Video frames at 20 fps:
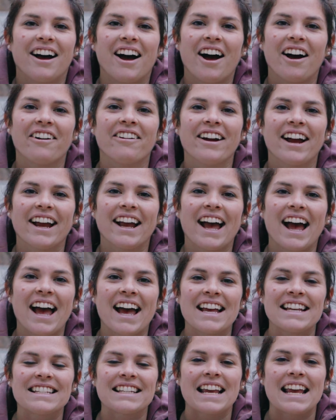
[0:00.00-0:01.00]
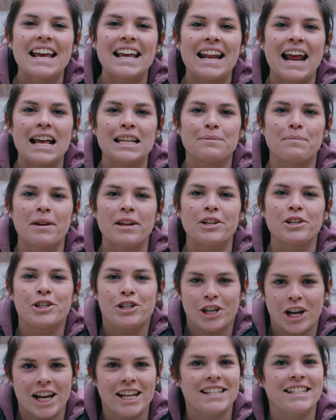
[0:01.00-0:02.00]
All right, guys, it has been
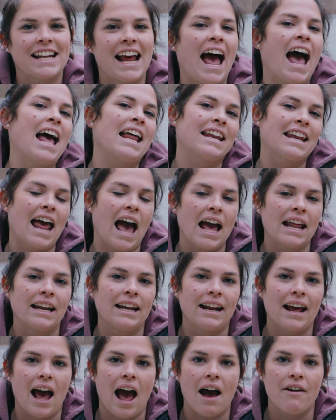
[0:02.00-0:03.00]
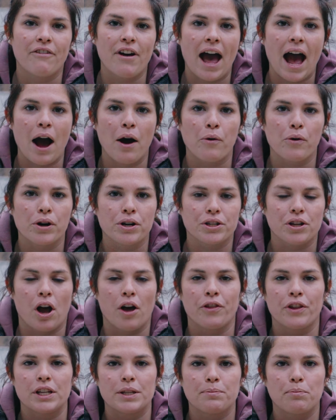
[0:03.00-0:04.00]
just at 9.5 hours
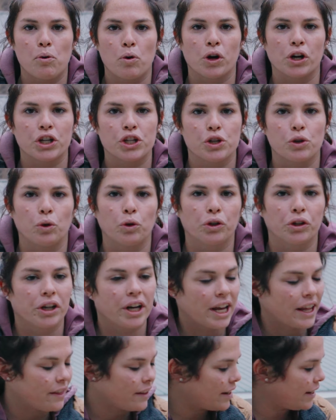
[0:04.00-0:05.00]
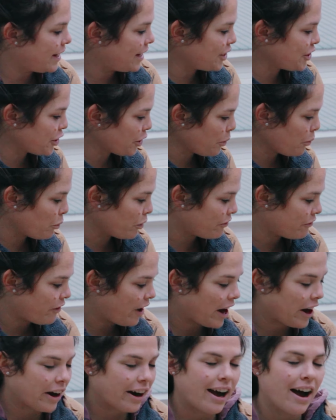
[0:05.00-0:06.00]
on this pork shoulder in the Ninja Woodfire